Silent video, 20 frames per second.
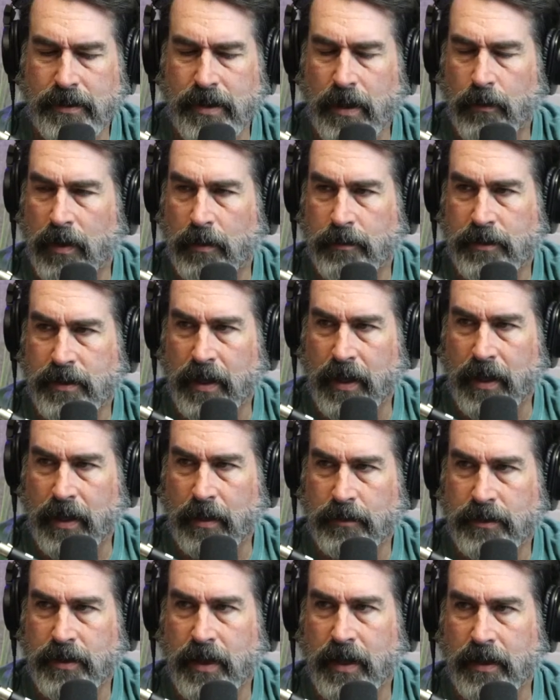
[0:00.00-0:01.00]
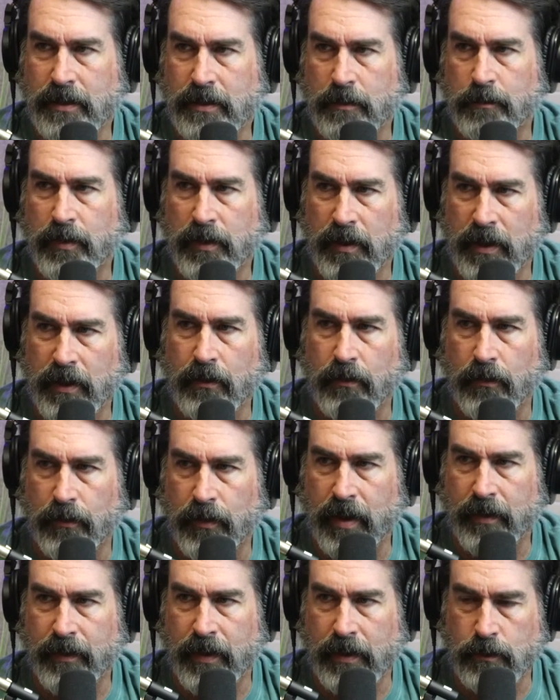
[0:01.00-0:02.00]
not what I'm saying. I'm saying it's a political
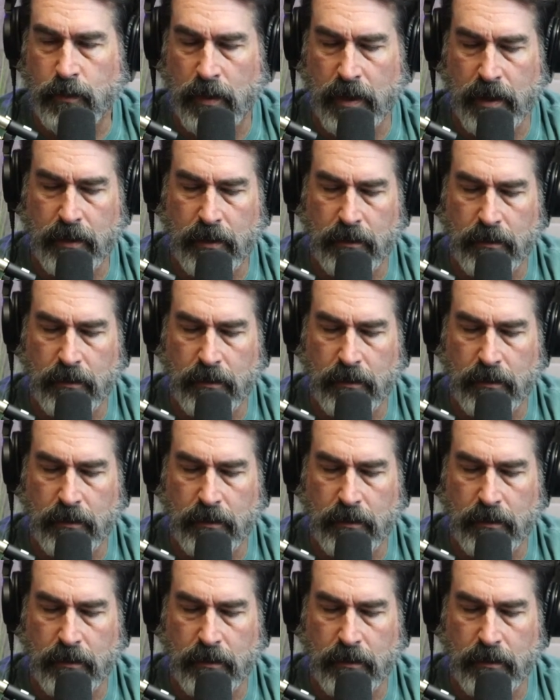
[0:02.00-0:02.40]
thing. That's why I don't.